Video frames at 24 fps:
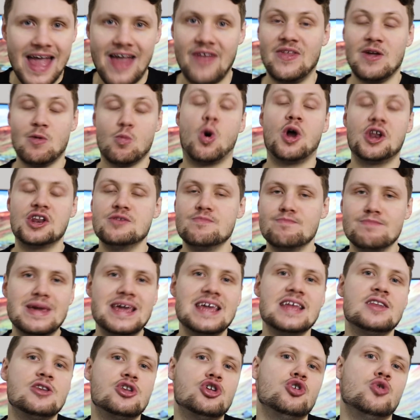and they wanted
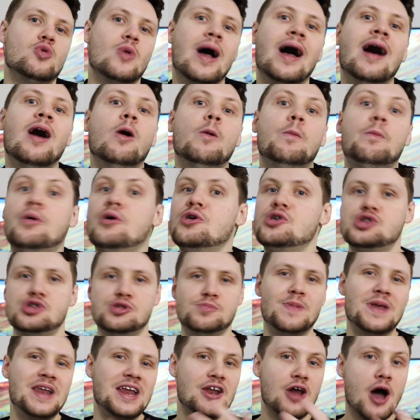me to help
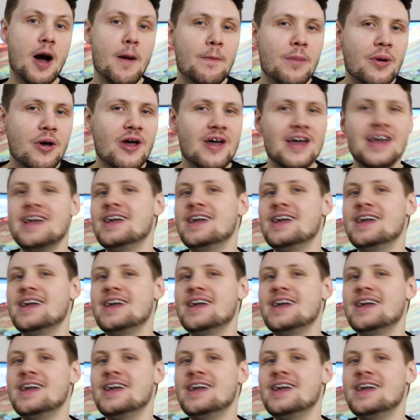spin it up.